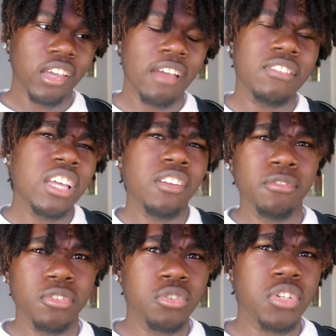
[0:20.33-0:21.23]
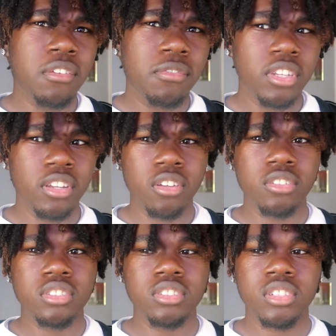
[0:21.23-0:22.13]
I've done a few dread
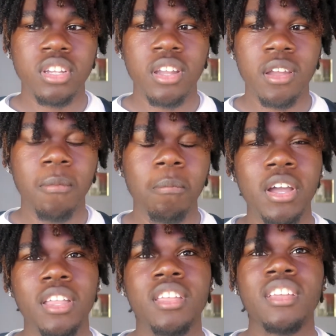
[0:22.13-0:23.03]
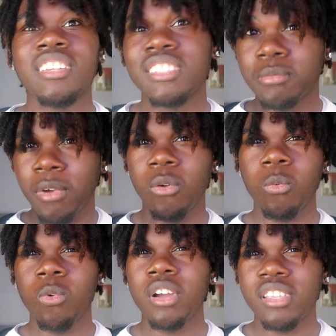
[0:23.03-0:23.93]
videos, but this is my
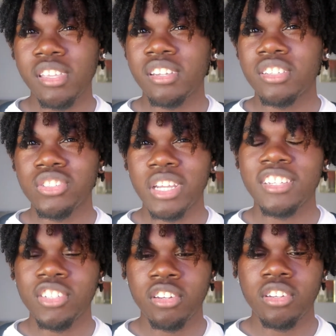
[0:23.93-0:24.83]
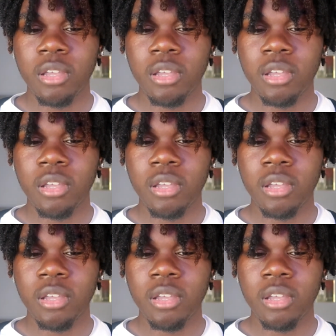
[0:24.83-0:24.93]
1 year dread journey.